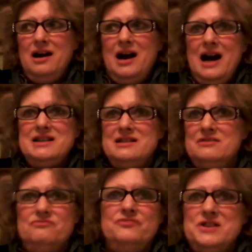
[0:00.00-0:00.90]
I
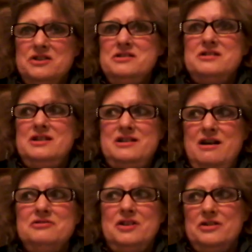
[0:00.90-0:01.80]
seriously
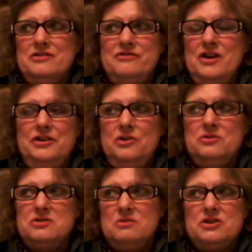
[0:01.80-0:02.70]
doubt that her friend
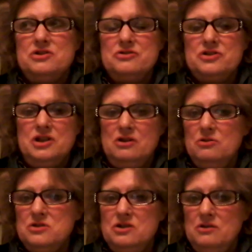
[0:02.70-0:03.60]
knows what church she
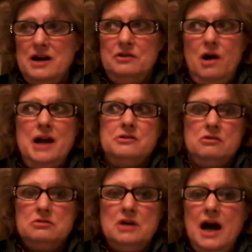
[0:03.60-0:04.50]
goes to. I know I
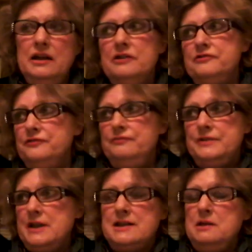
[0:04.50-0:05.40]
don't. I live
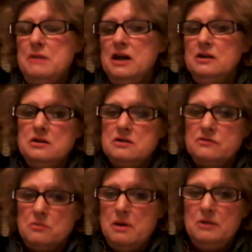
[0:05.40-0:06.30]
60 miles
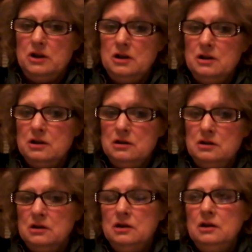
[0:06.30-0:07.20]
from my mother.
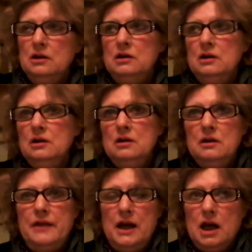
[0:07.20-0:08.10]

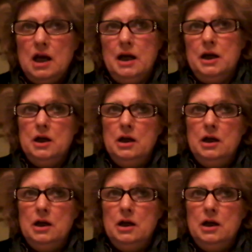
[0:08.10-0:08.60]
Thank God.